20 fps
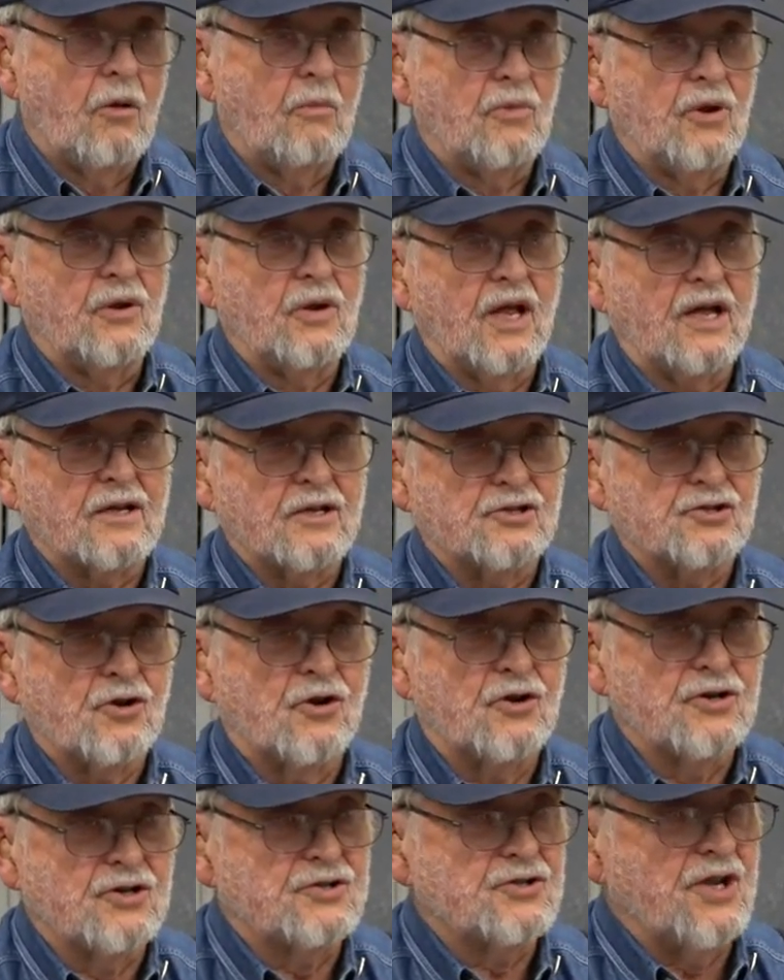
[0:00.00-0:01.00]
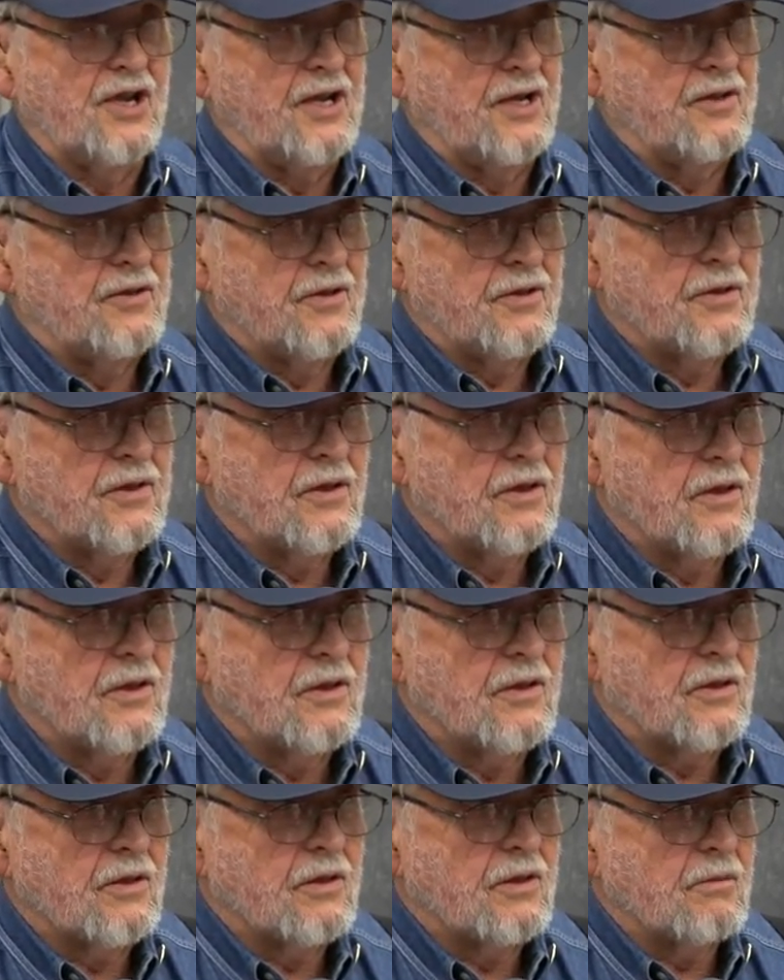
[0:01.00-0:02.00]
But like I started to say,
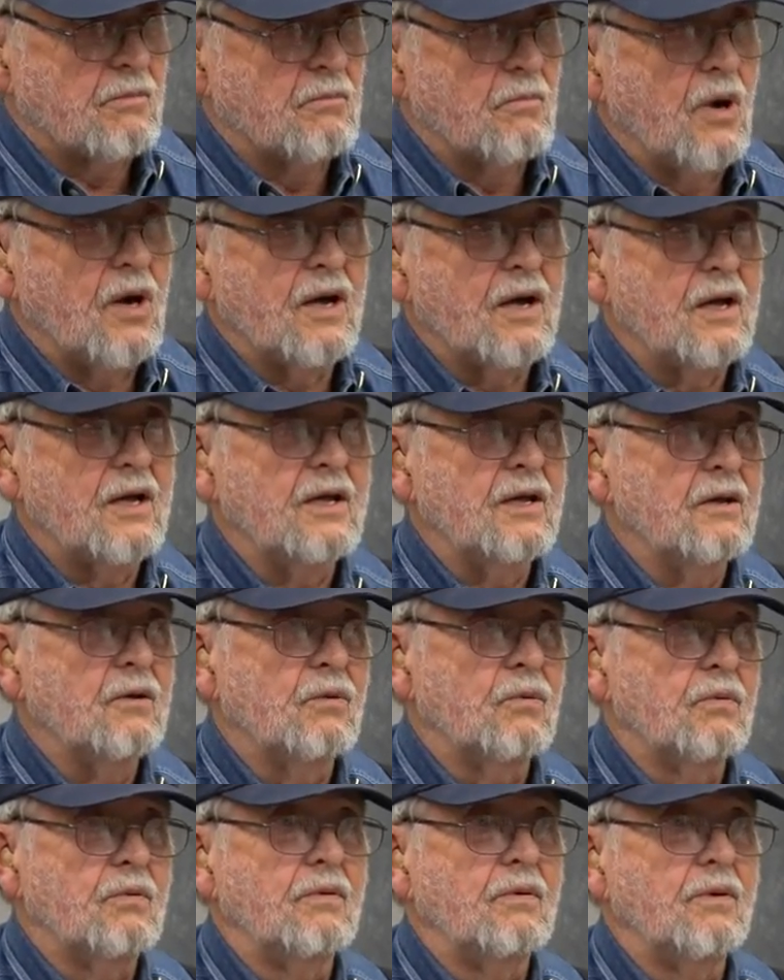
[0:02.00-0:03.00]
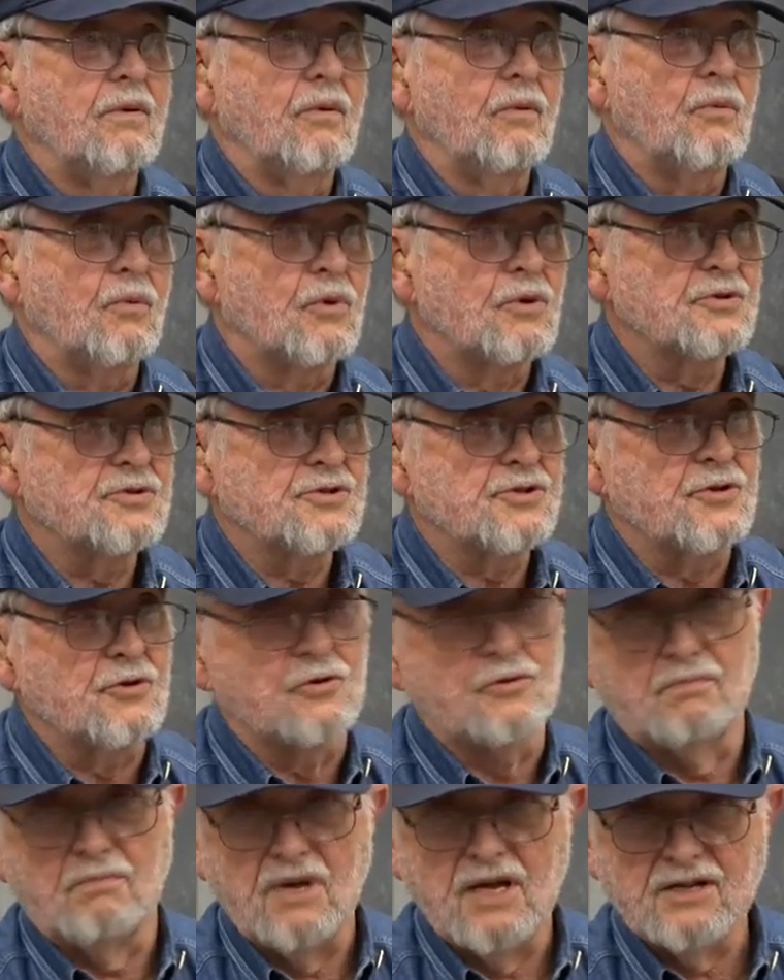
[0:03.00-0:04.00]
my worst
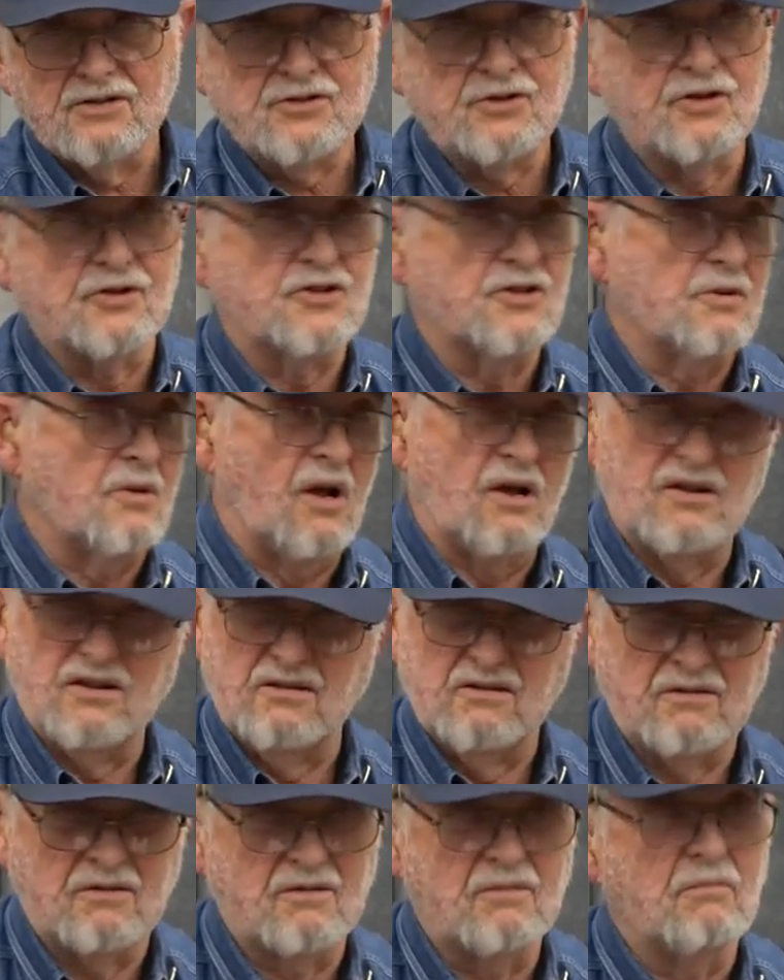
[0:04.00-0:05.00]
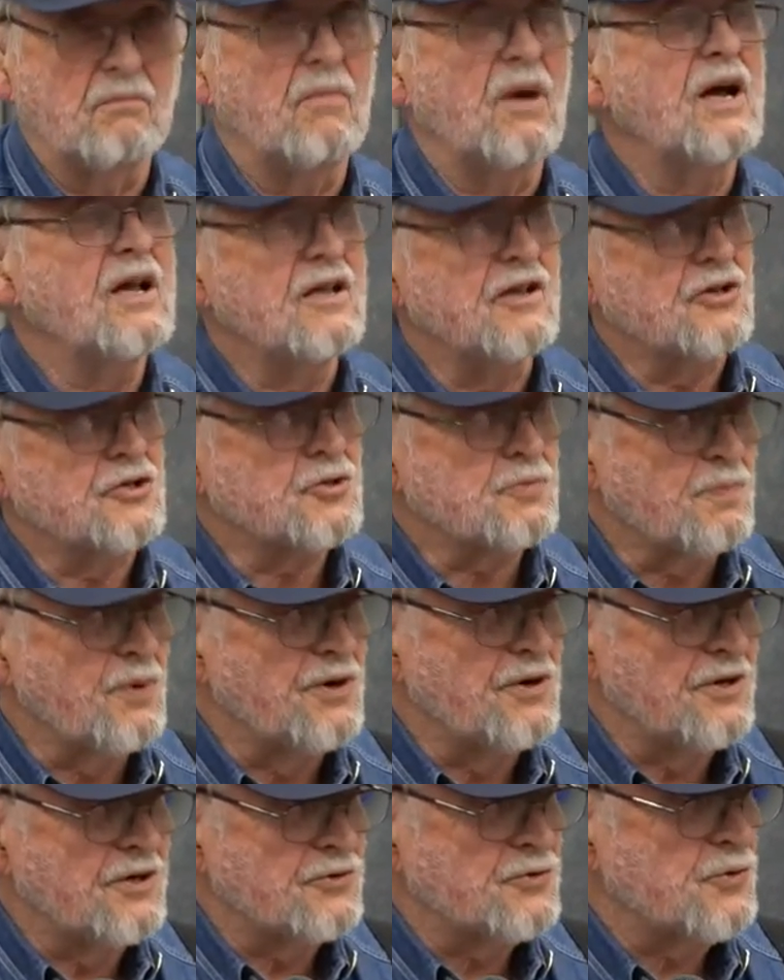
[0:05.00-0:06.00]
or best, my
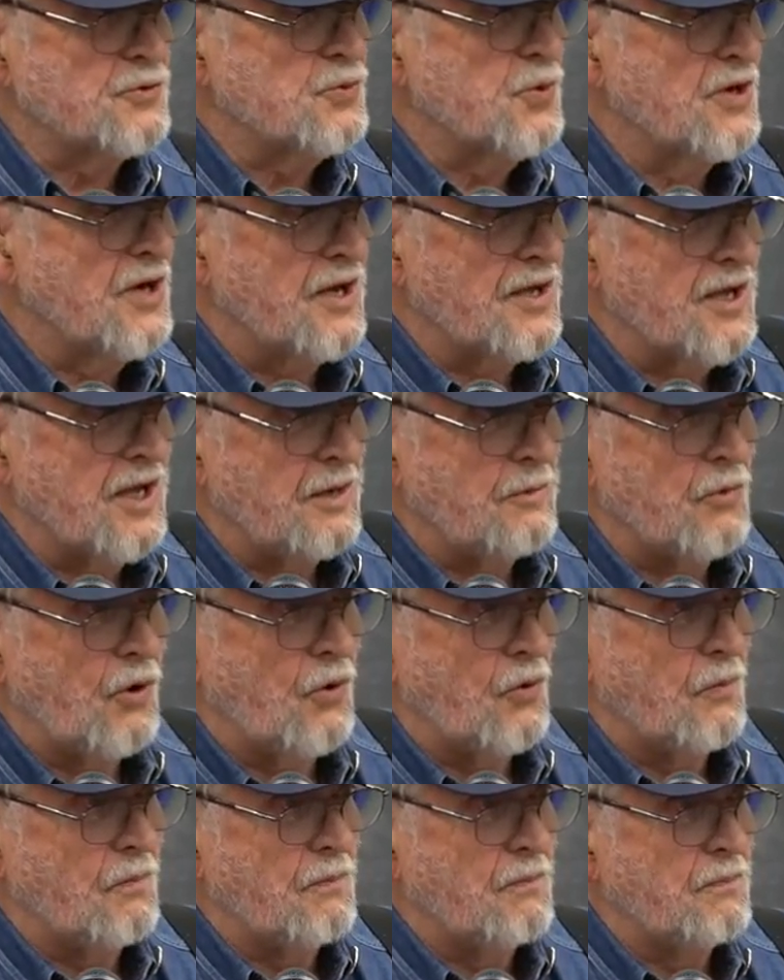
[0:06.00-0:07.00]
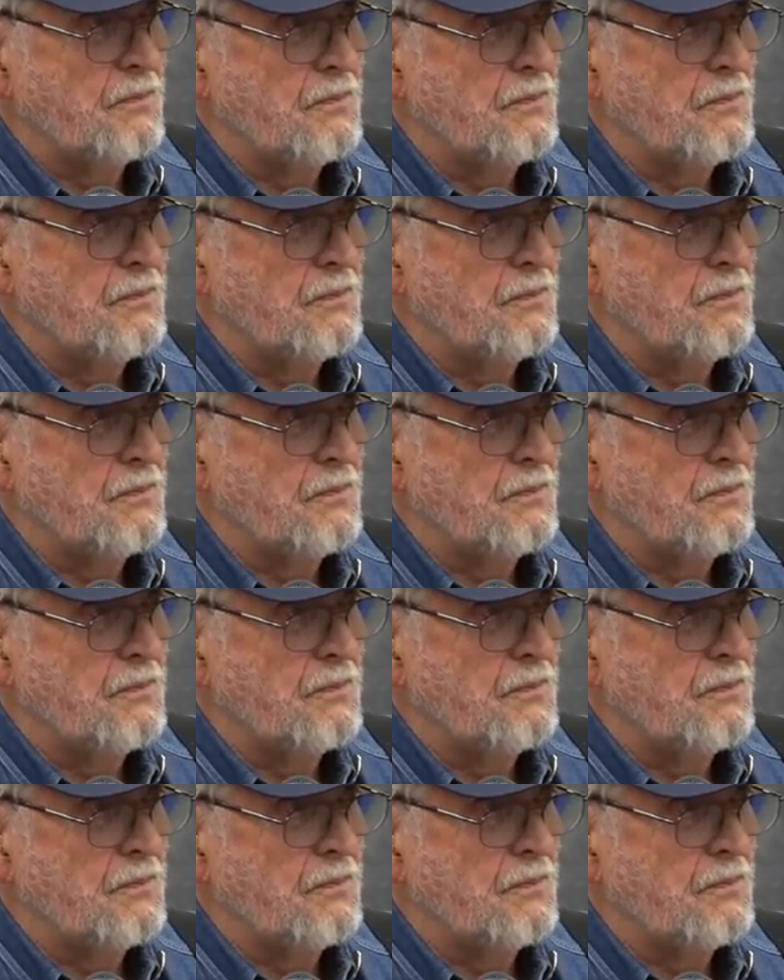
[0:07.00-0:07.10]
experience was when I came home.